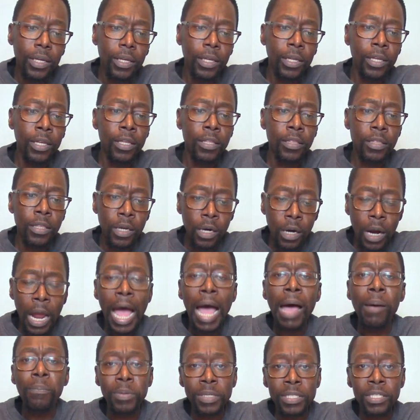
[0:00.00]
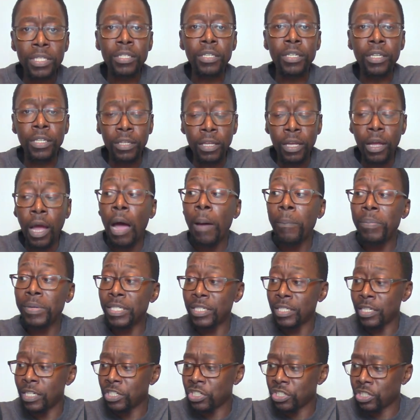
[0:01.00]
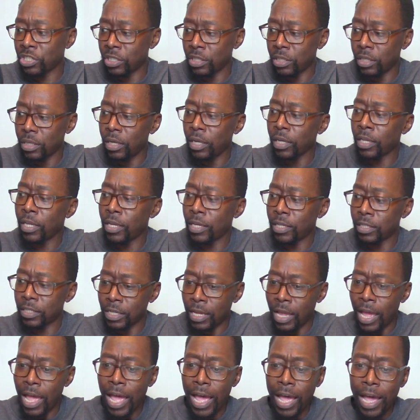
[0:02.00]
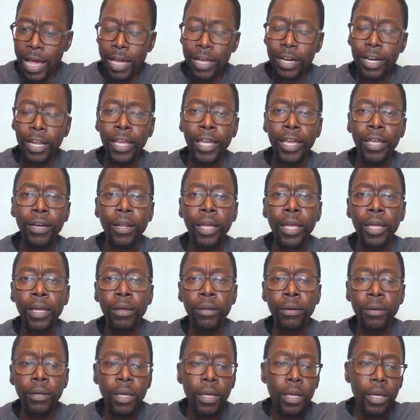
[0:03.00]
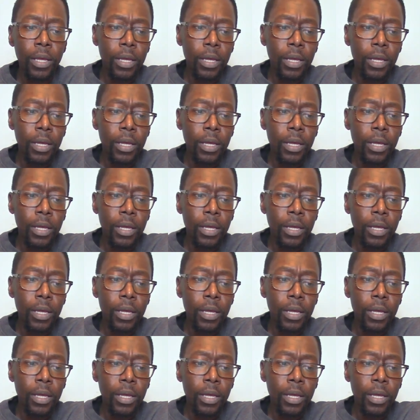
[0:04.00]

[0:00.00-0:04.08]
in their opposition against God. And